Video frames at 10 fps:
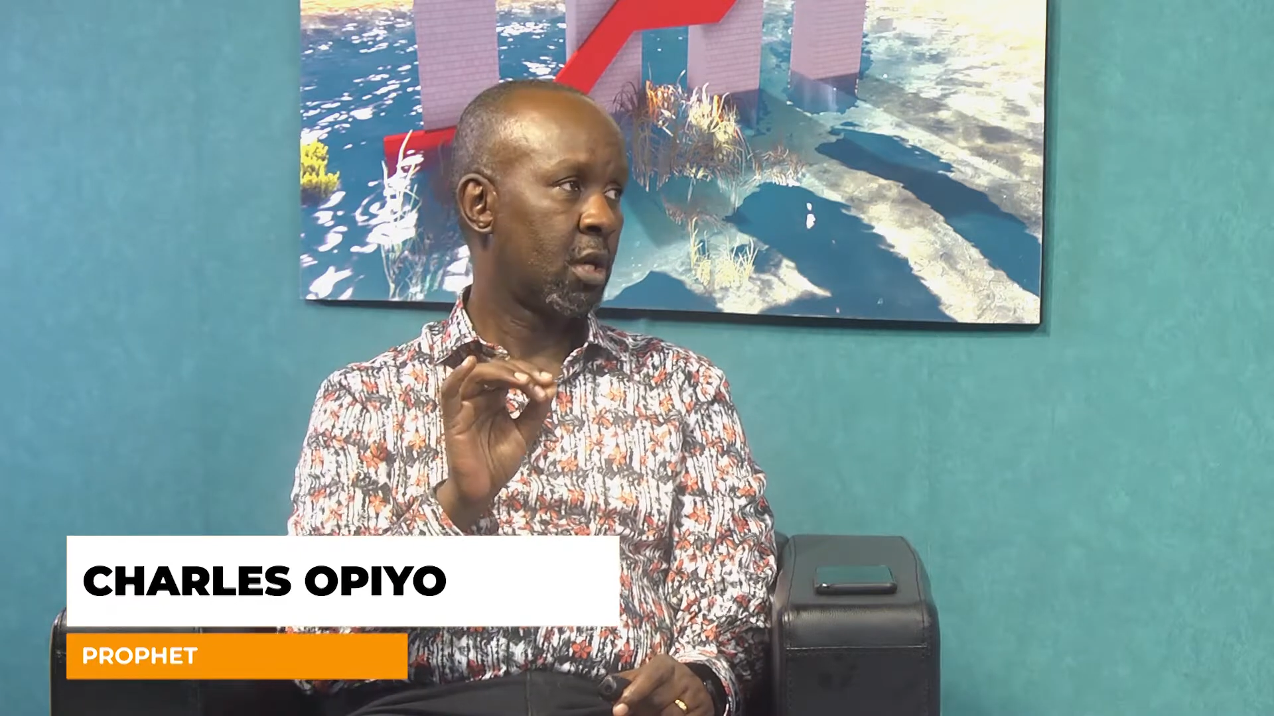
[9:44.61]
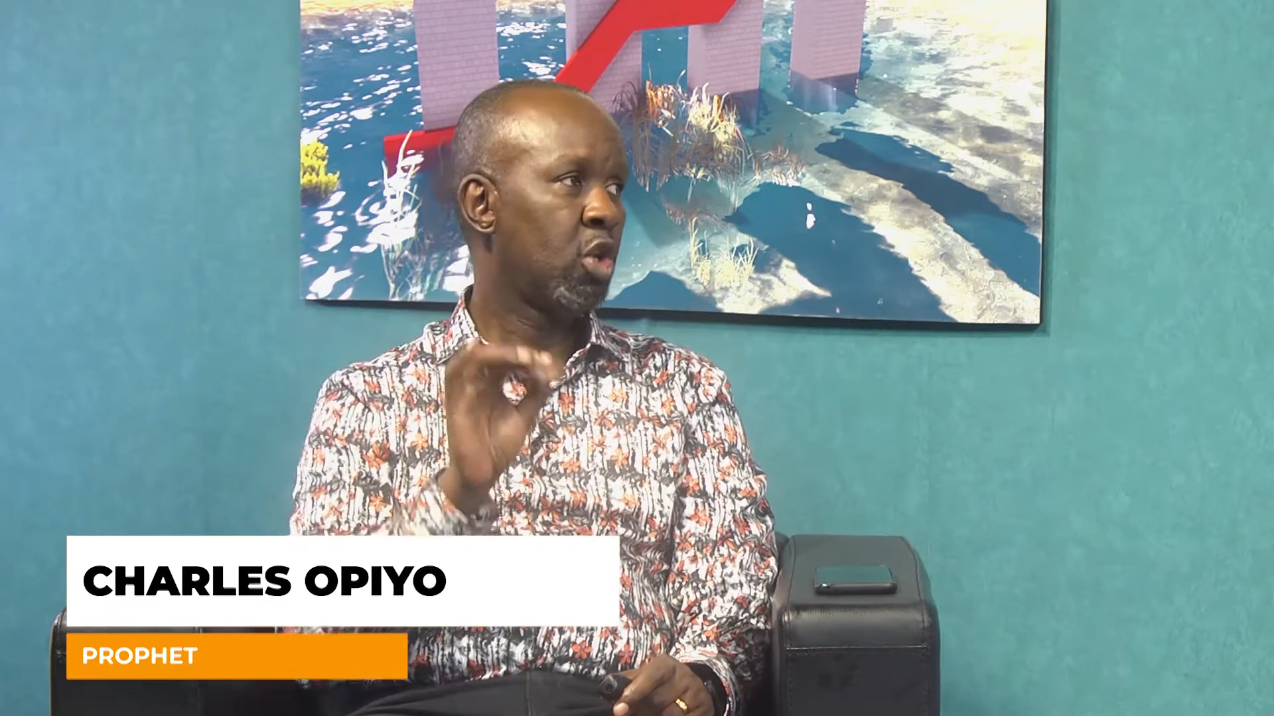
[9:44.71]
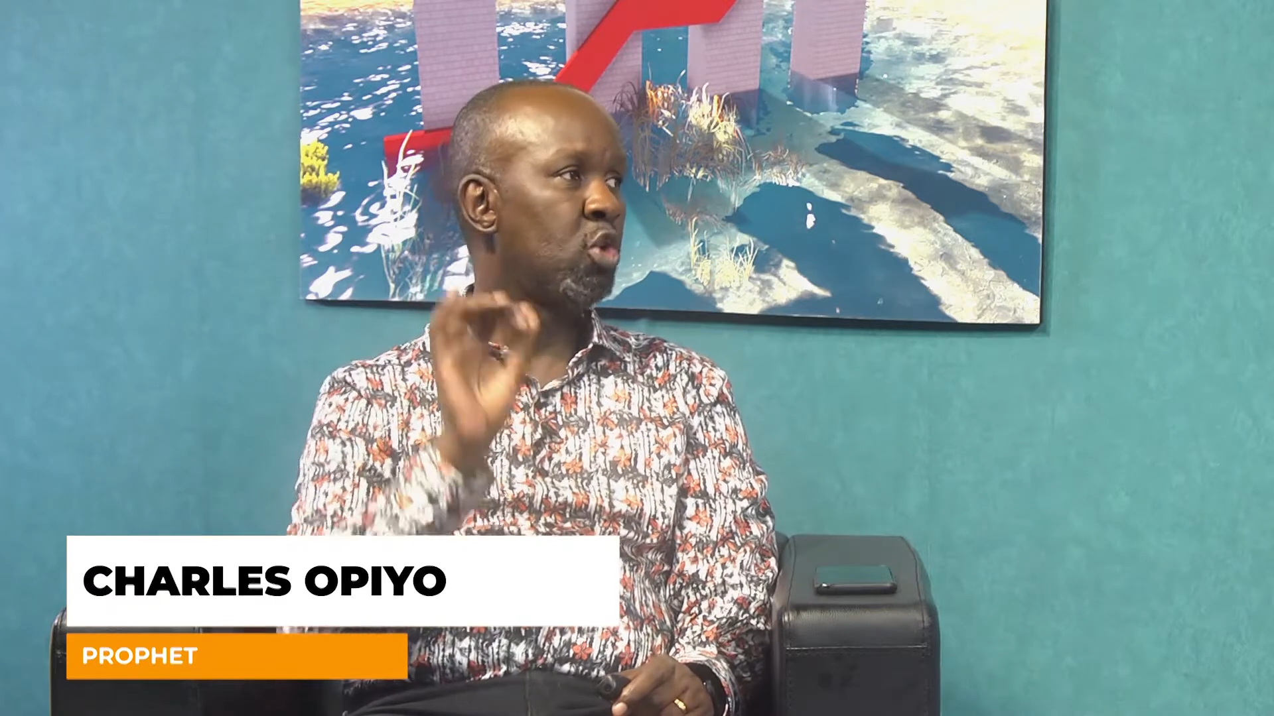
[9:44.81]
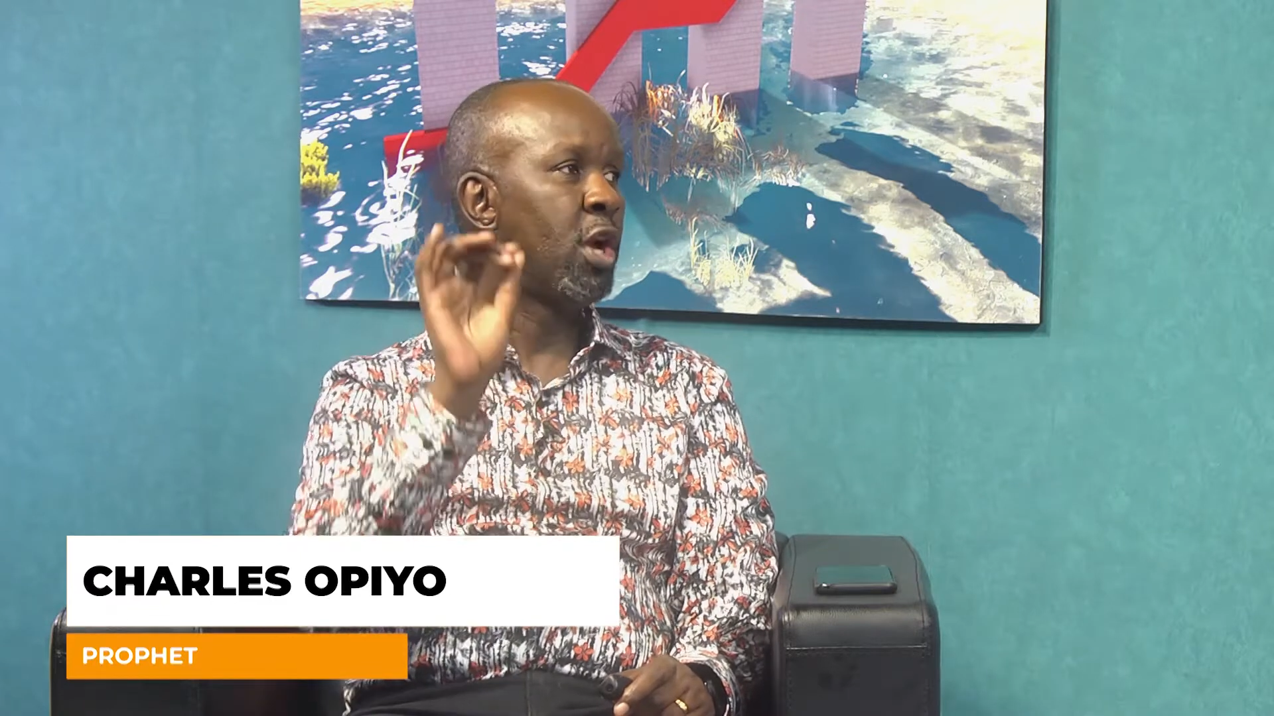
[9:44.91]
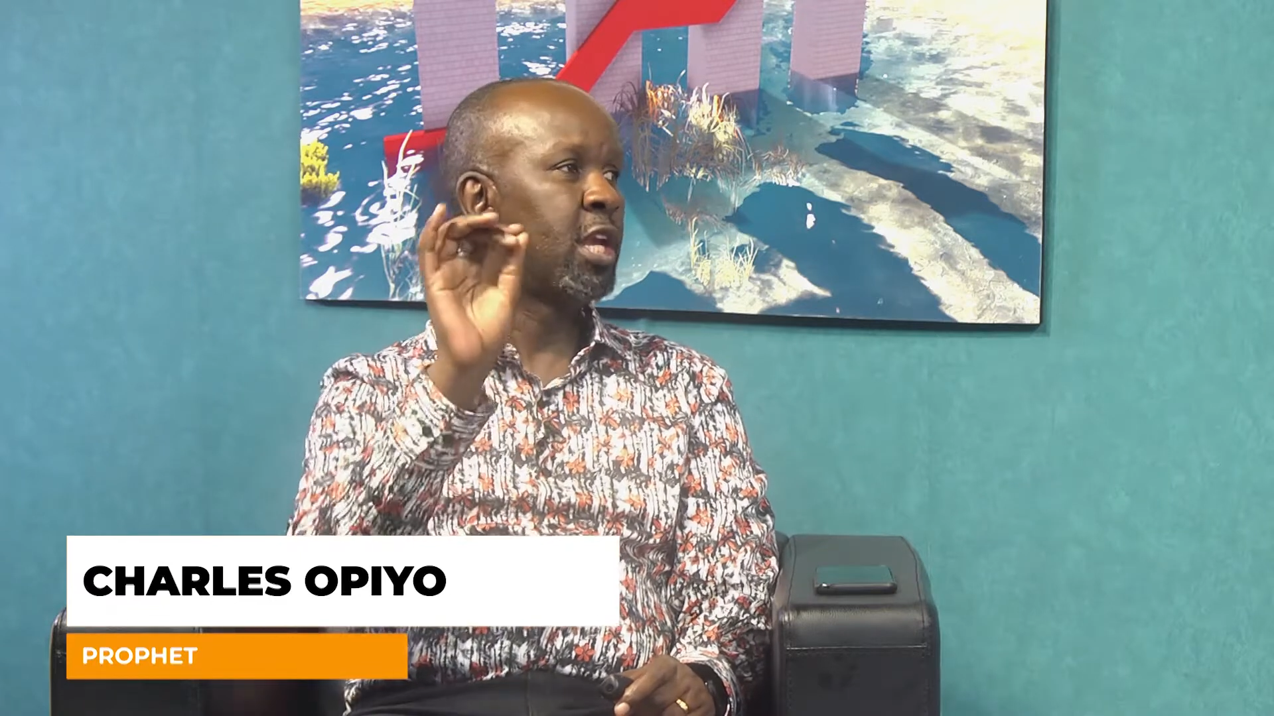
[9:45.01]

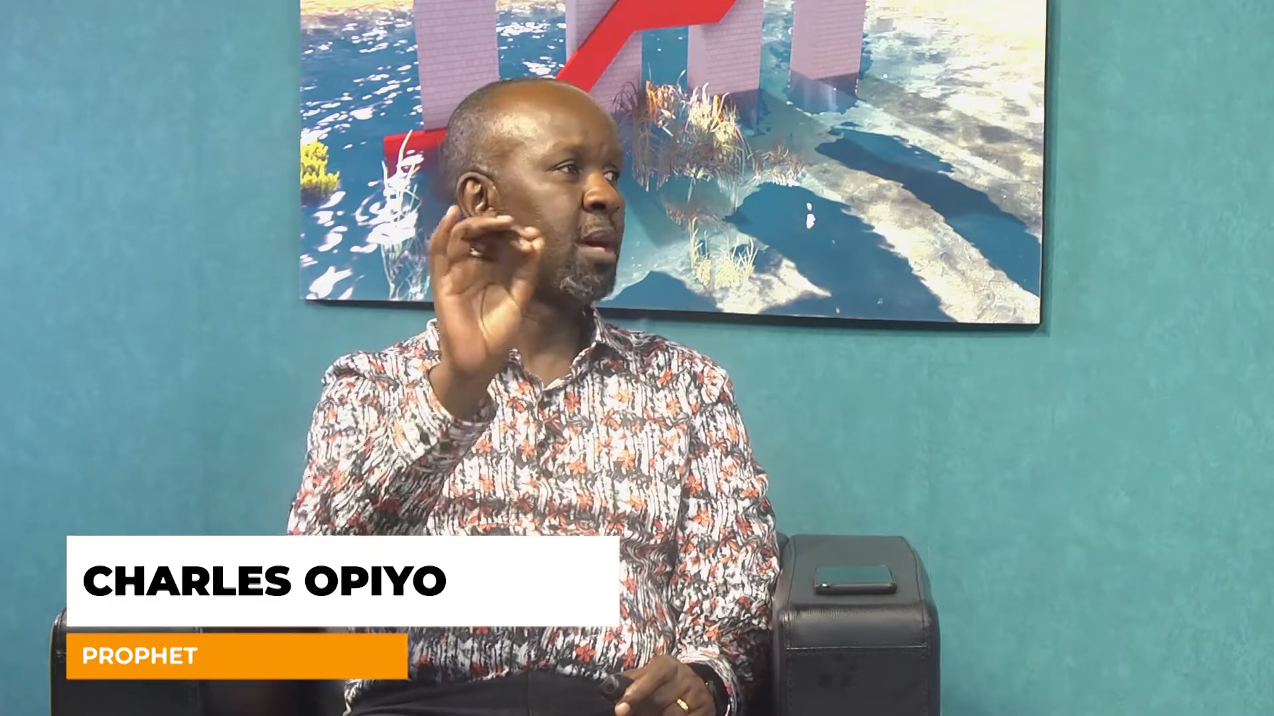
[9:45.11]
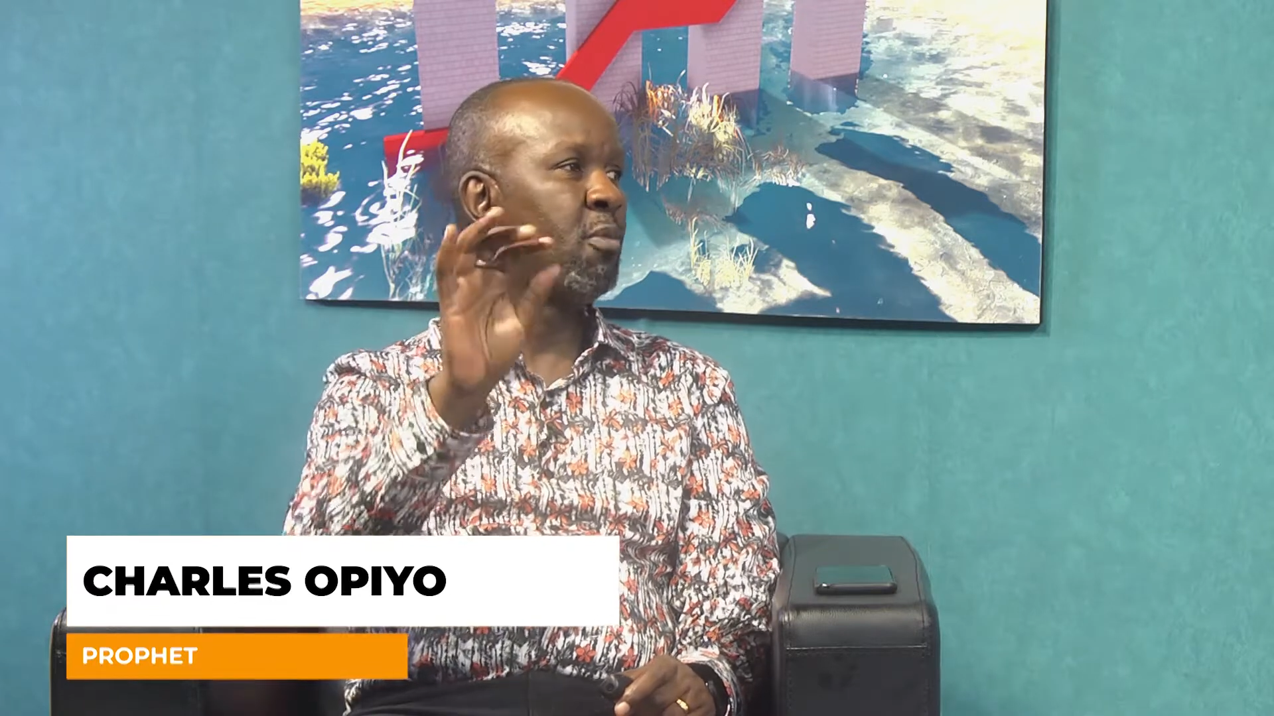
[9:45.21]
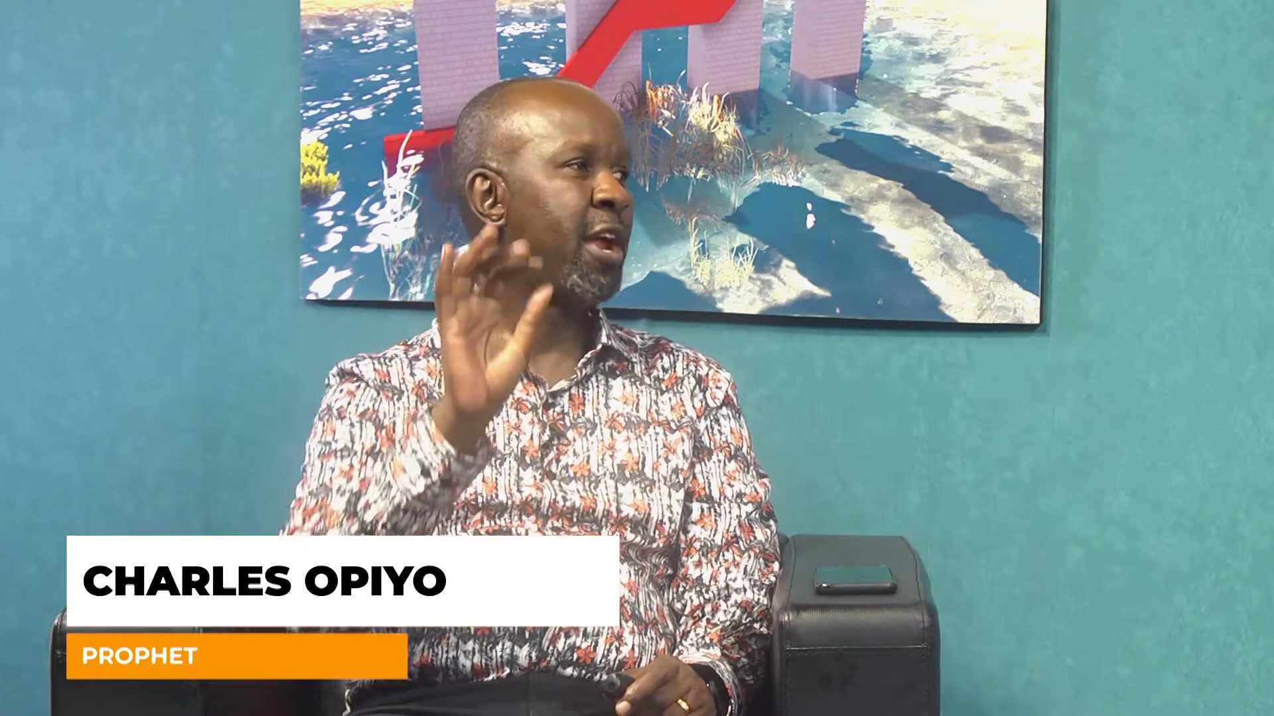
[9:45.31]
you and him